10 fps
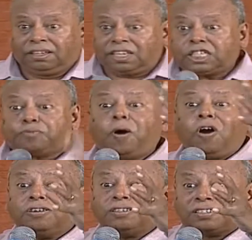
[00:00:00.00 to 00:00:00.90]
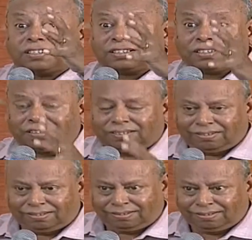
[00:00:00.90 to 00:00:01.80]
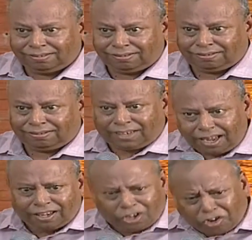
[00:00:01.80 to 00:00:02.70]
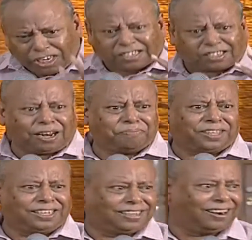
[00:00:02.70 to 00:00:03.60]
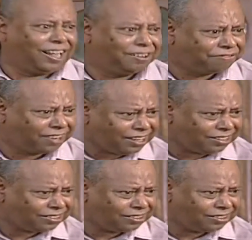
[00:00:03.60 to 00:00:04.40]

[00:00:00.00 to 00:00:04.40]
Response. Yeah, you risk some things in life, right?